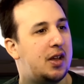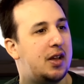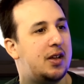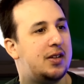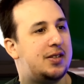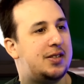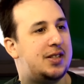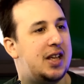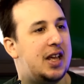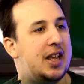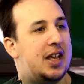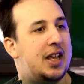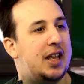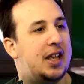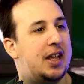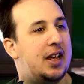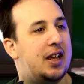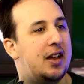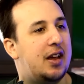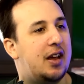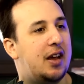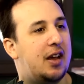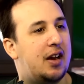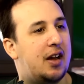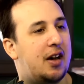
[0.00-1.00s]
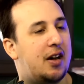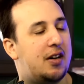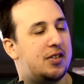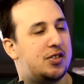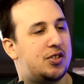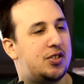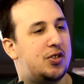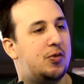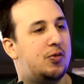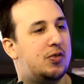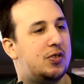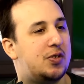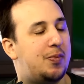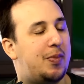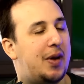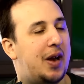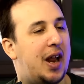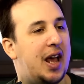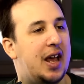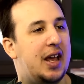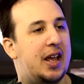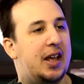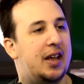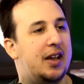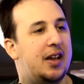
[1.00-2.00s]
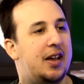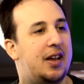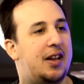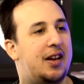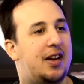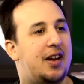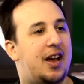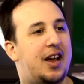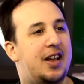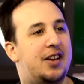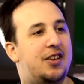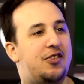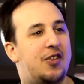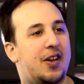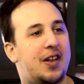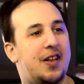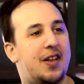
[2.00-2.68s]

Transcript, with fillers: City, and Arsenal to play. Like, do you